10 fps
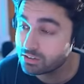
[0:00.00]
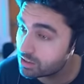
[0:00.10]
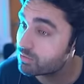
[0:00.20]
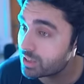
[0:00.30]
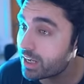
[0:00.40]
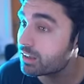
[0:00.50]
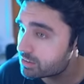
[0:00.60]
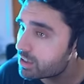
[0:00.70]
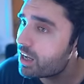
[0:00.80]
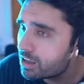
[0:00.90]
seems like
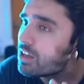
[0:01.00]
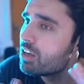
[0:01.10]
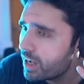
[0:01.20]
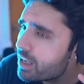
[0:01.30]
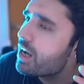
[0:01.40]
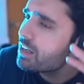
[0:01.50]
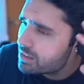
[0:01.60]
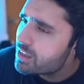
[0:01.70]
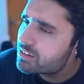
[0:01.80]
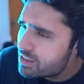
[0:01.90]
it's a
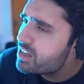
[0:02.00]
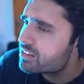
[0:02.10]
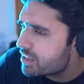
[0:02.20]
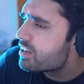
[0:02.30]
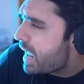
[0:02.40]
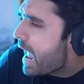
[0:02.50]
it, it's decent.